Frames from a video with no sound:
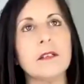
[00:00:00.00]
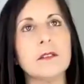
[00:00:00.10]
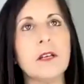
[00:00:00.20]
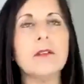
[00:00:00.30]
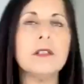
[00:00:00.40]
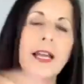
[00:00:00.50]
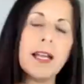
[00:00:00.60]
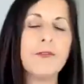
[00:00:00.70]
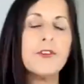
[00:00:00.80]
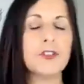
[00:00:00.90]
don't lay
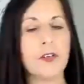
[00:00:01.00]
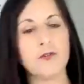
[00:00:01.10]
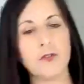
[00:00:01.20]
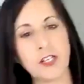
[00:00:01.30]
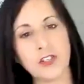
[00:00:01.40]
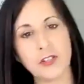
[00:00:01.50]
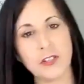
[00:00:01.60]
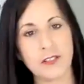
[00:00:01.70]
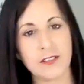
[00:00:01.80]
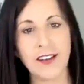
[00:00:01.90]
up for yourself
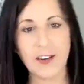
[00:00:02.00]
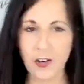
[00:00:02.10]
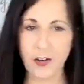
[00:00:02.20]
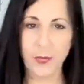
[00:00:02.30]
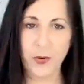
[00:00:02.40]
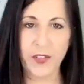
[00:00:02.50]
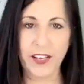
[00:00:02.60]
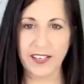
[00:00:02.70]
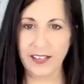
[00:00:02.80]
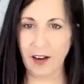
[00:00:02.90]
treasures on earth where they
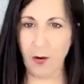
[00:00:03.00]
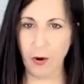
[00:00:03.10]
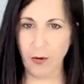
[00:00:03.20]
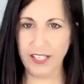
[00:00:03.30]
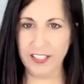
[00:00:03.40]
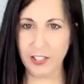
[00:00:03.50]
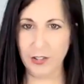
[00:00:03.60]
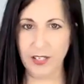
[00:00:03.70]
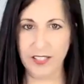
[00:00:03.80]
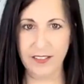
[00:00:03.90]
can get all broke
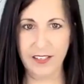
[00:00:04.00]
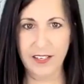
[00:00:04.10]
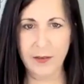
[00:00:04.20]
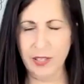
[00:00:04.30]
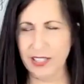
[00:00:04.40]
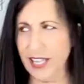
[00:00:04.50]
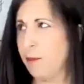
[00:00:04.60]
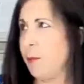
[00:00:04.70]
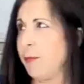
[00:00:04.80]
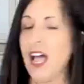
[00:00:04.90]
into, and but lay
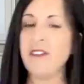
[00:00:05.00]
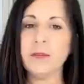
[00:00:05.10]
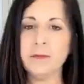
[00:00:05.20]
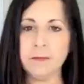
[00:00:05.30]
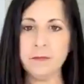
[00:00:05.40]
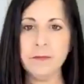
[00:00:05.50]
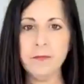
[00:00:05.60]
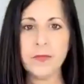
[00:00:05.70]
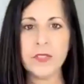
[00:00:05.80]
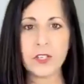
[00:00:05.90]
them up in heaven.
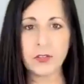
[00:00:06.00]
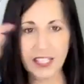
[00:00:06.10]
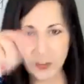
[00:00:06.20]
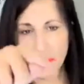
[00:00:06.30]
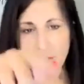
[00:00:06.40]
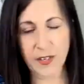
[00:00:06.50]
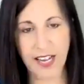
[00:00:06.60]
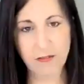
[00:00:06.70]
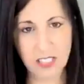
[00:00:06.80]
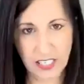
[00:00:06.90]
So that's where your
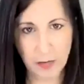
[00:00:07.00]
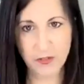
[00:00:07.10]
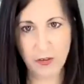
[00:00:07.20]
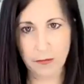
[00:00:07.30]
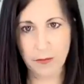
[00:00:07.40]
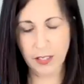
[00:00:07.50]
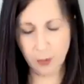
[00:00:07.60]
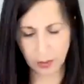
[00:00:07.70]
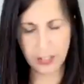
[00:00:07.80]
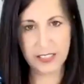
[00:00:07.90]
accounting comes from.
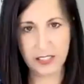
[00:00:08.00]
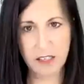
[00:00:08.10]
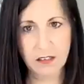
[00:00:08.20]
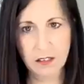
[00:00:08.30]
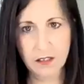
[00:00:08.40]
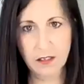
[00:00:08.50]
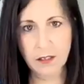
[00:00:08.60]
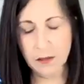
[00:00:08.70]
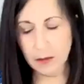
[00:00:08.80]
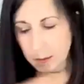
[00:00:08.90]
He'll release it
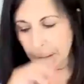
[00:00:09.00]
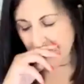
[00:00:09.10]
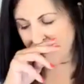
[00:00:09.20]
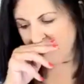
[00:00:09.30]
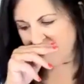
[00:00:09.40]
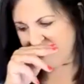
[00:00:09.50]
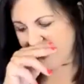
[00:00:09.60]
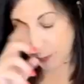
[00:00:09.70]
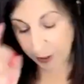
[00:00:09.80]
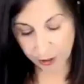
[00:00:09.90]

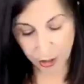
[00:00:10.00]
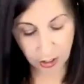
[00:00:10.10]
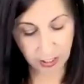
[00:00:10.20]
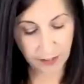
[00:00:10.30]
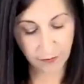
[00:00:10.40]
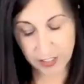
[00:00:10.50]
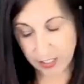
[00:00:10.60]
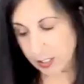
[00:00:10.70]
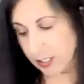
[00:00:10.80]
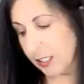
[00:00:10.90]
spiritually,
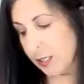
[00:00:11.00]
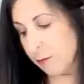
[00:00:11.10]
physically,